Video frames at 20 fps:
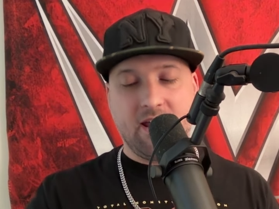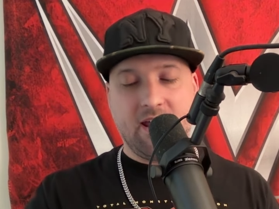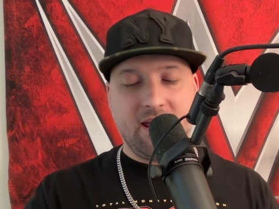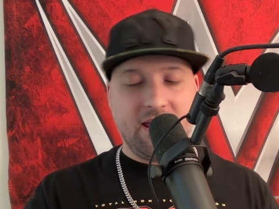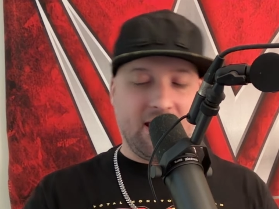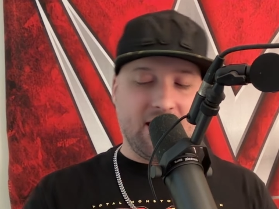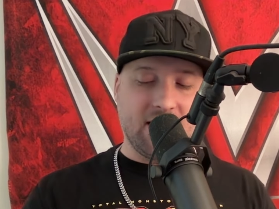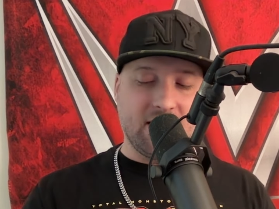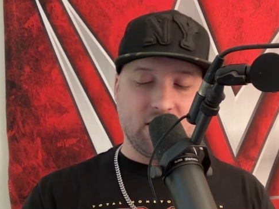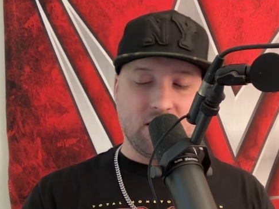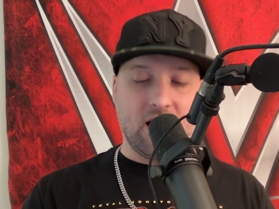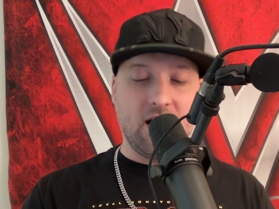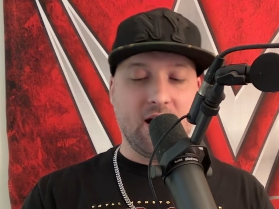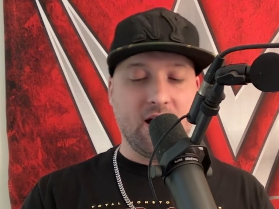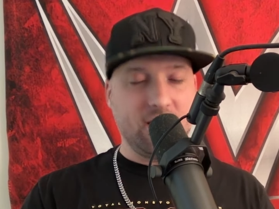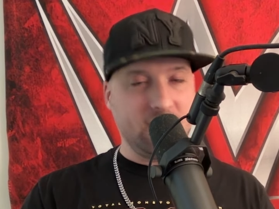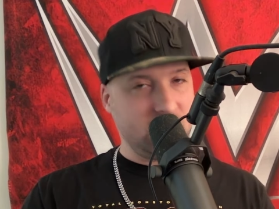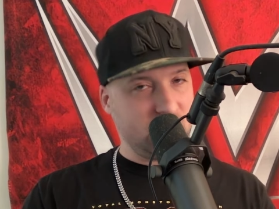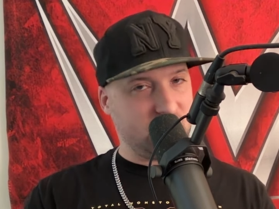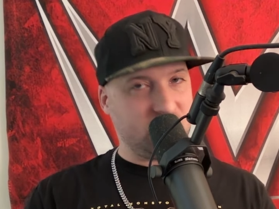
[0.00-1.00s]

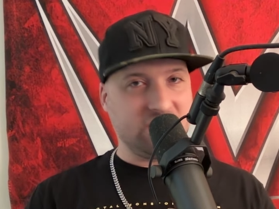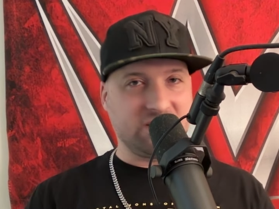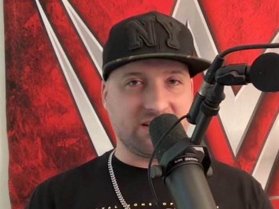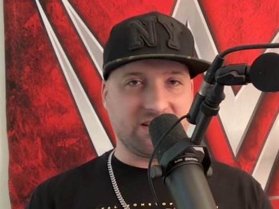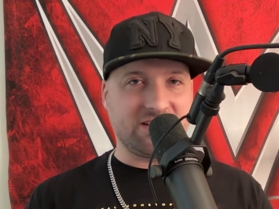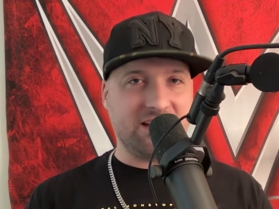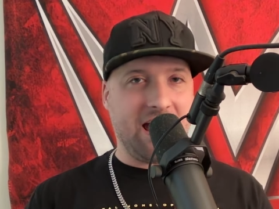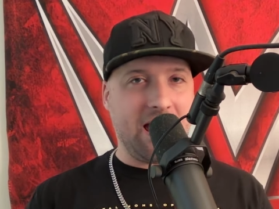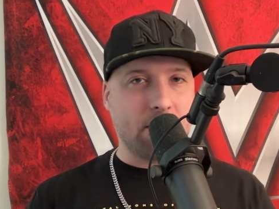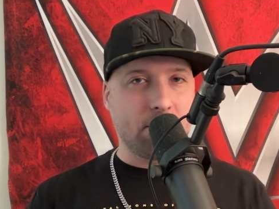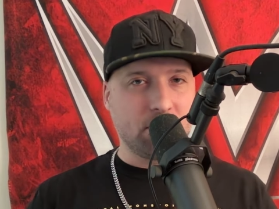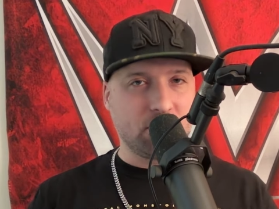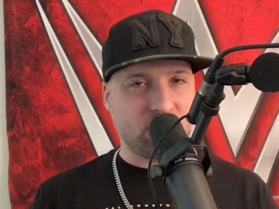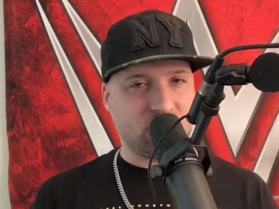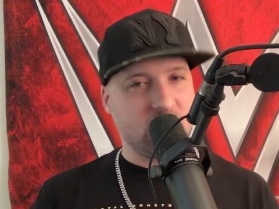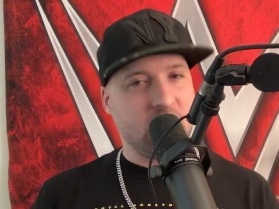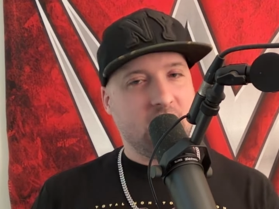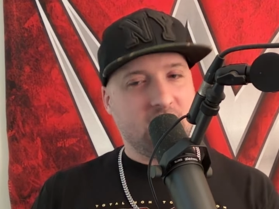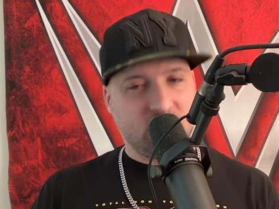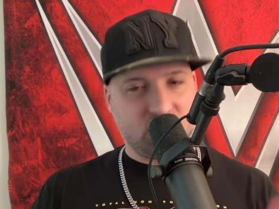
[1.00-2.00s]
And she's
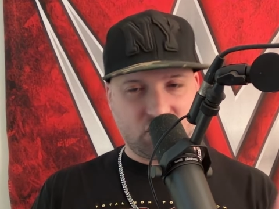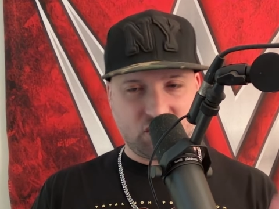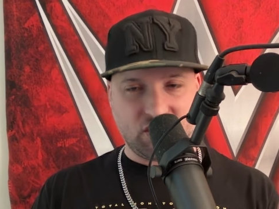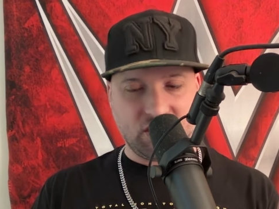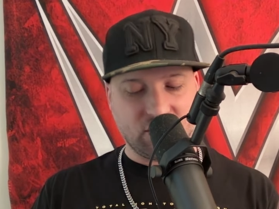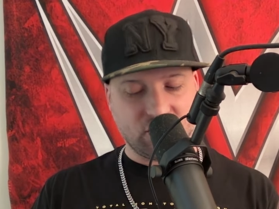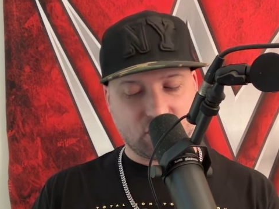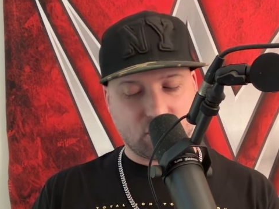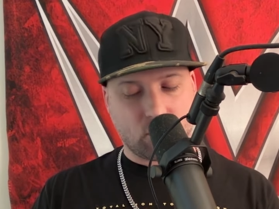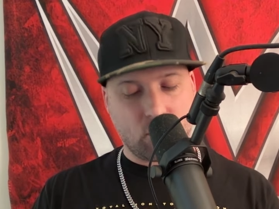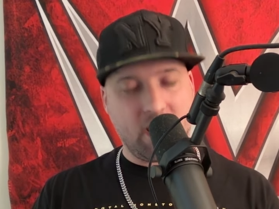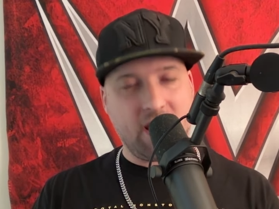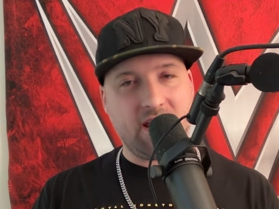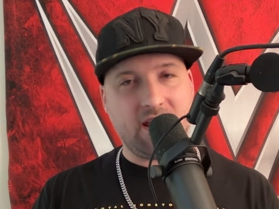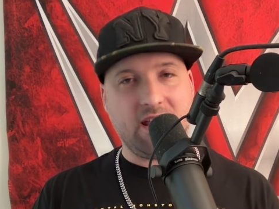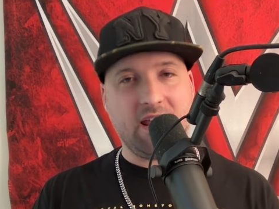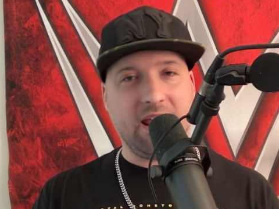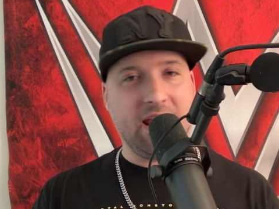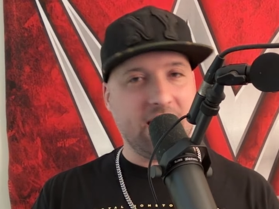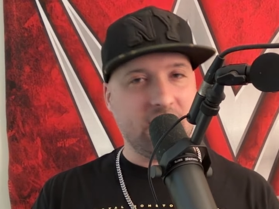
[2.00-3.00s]
established, she's
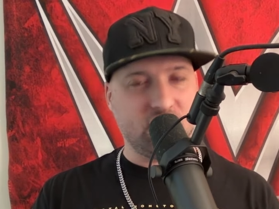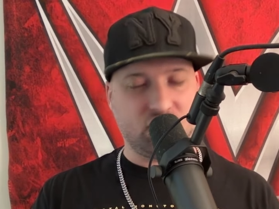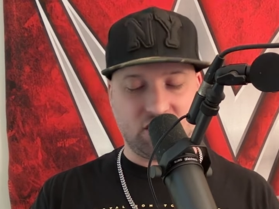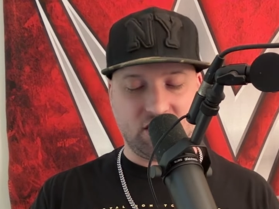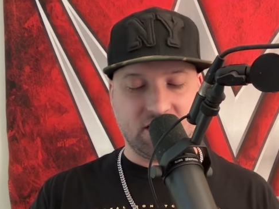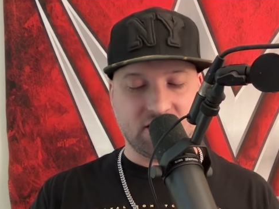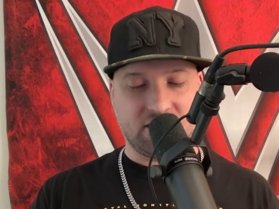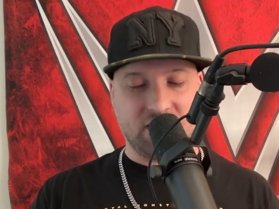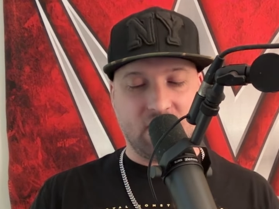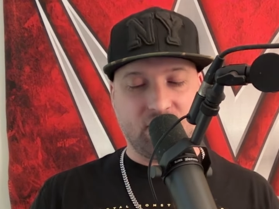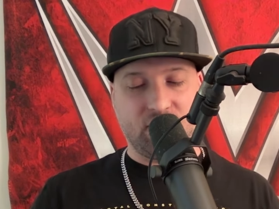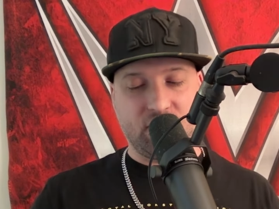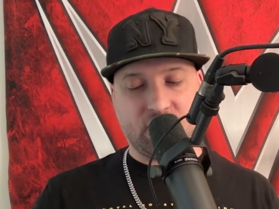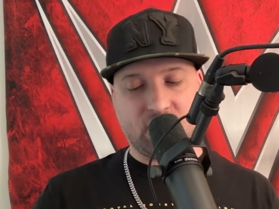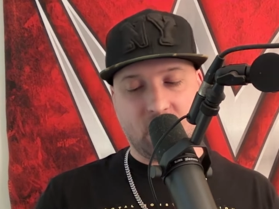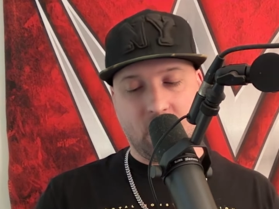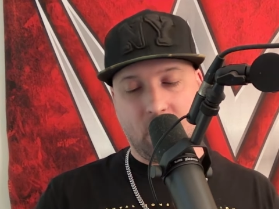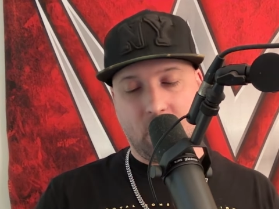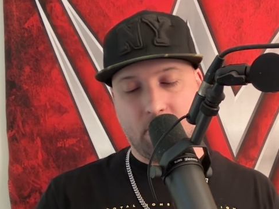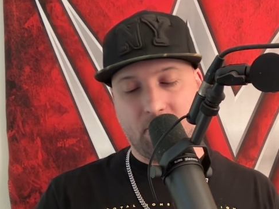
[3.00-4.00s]
great, and she has definitely
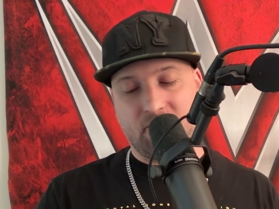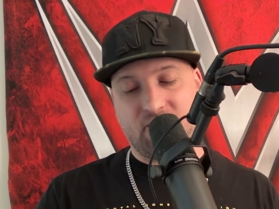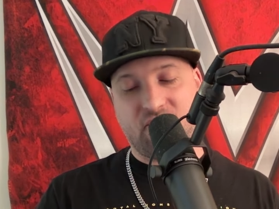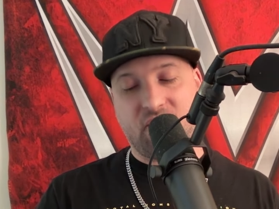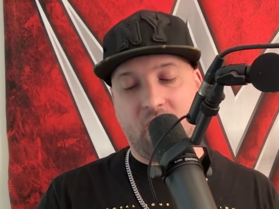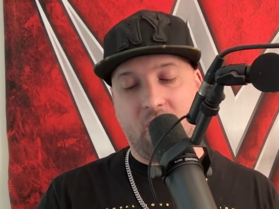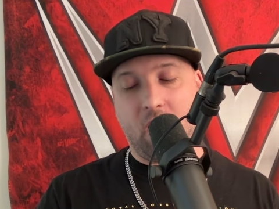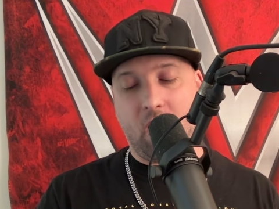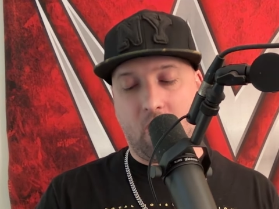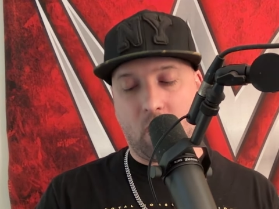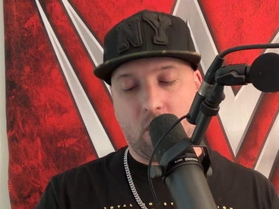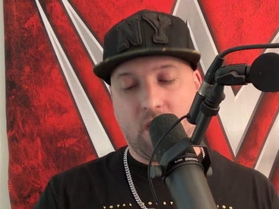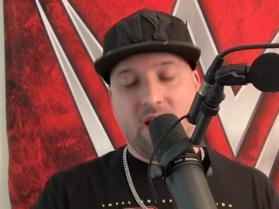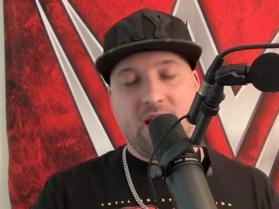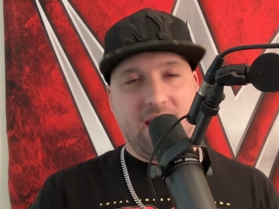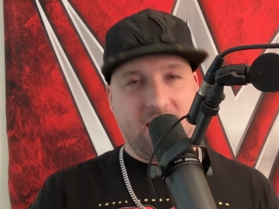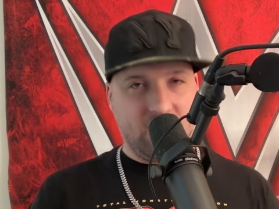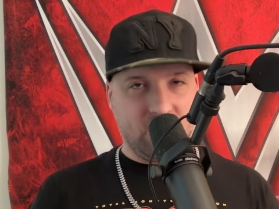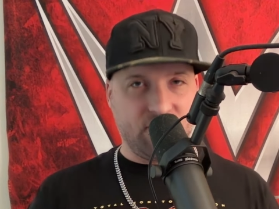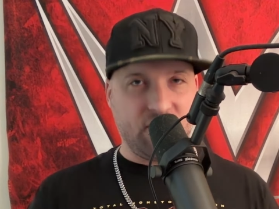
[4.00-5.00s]
come far
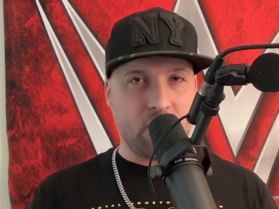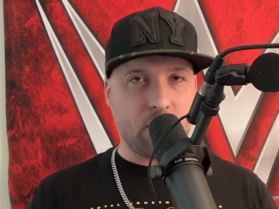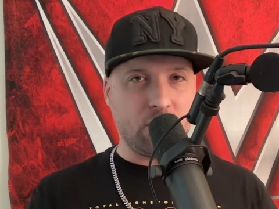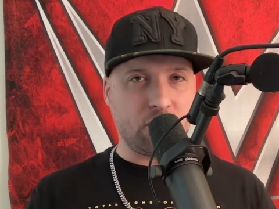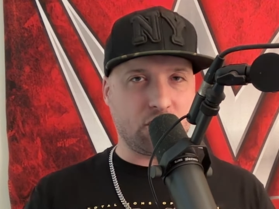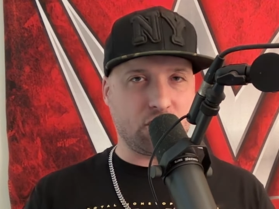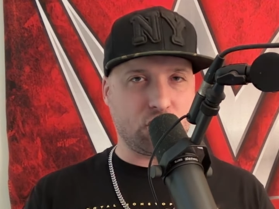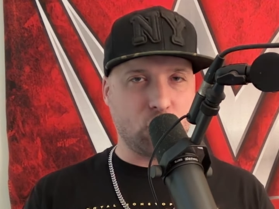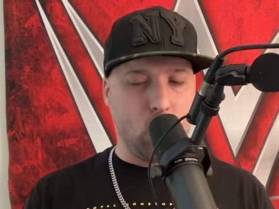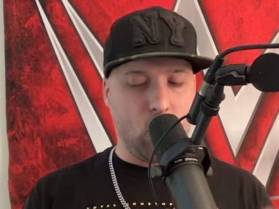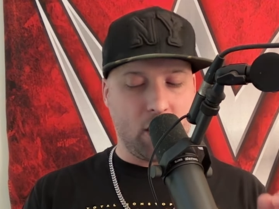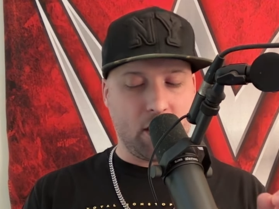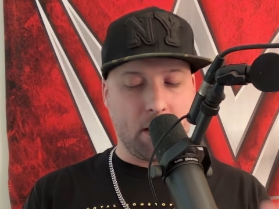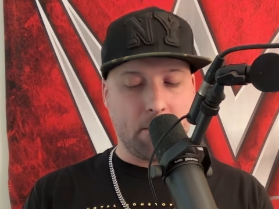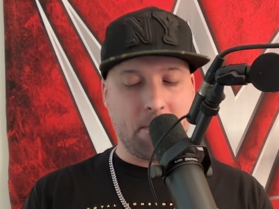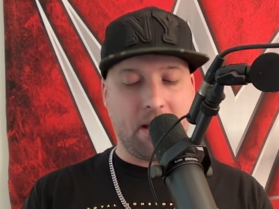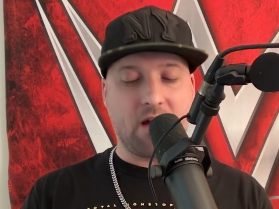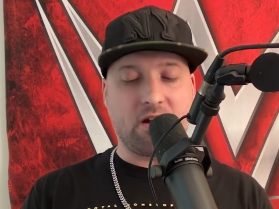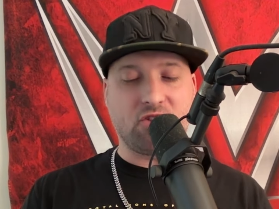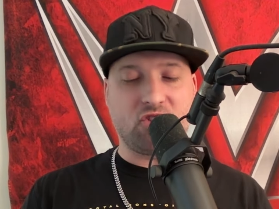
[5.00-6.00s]
in a very short
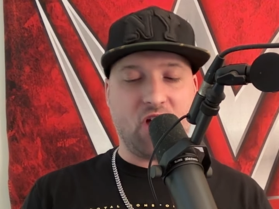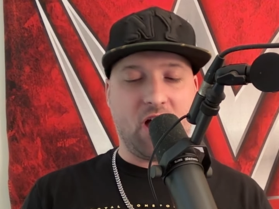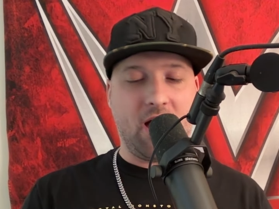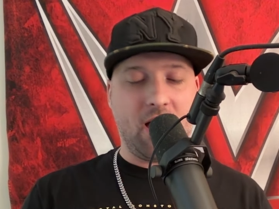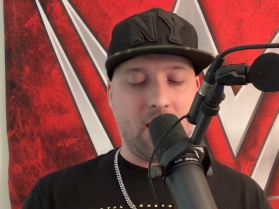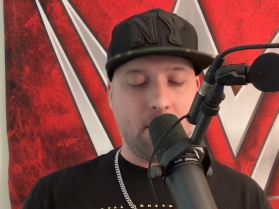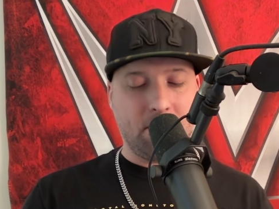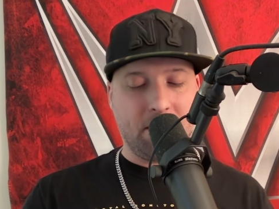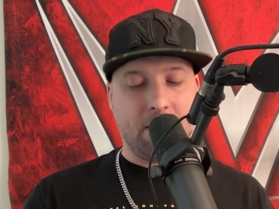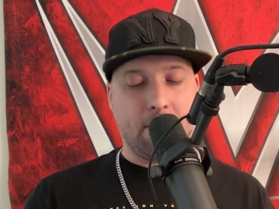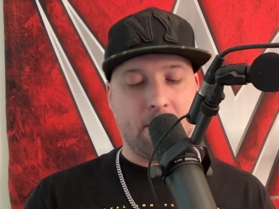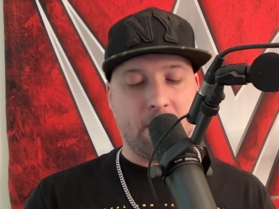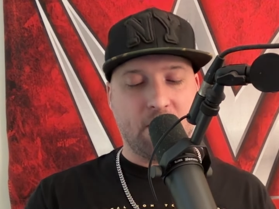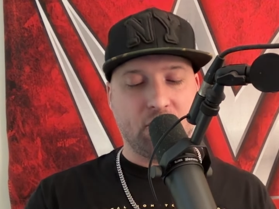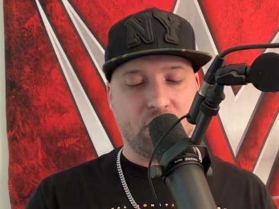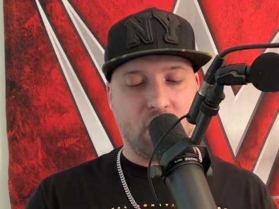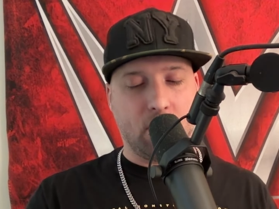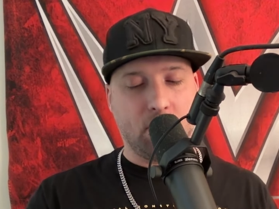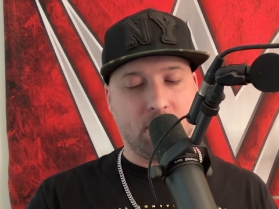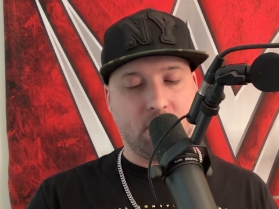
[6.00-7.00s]
amount of time in the
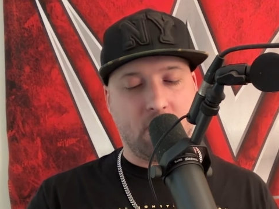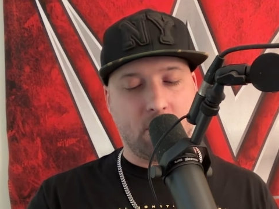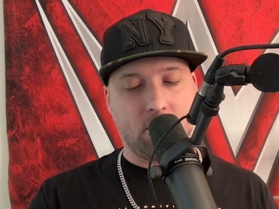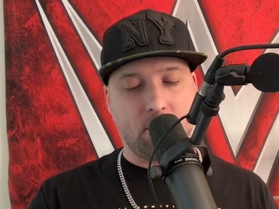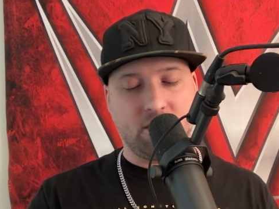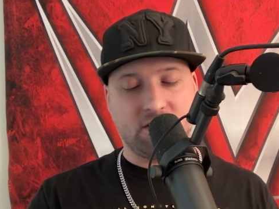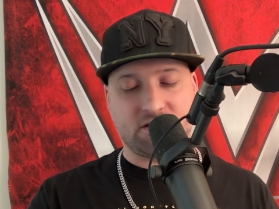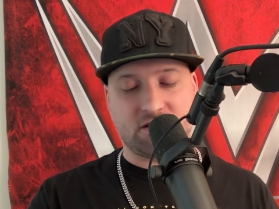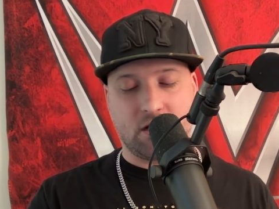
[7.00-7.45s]
WWE.